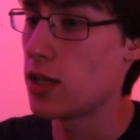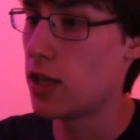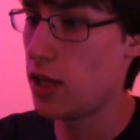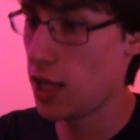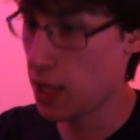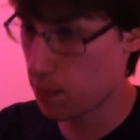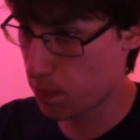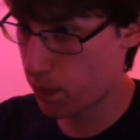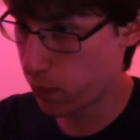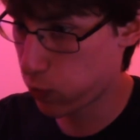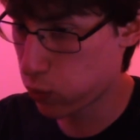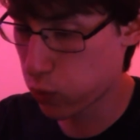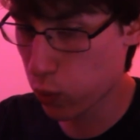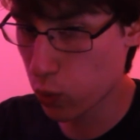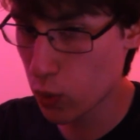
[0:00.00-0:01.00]
it
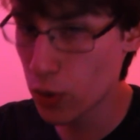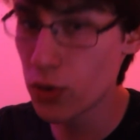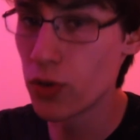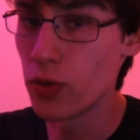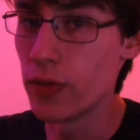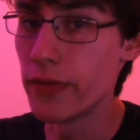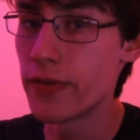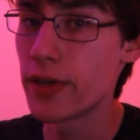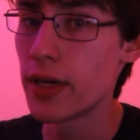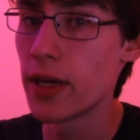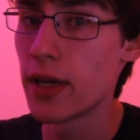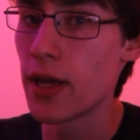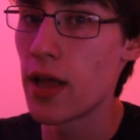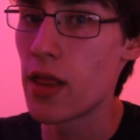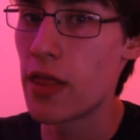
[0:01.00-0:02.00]
proved
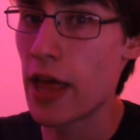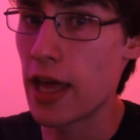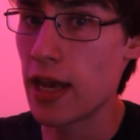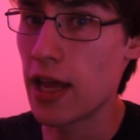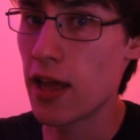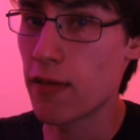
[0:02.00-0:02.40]
that